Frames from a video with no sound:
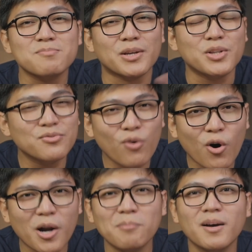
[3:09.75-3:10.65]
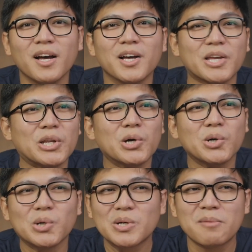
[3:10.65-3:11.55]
my uniform, you know, the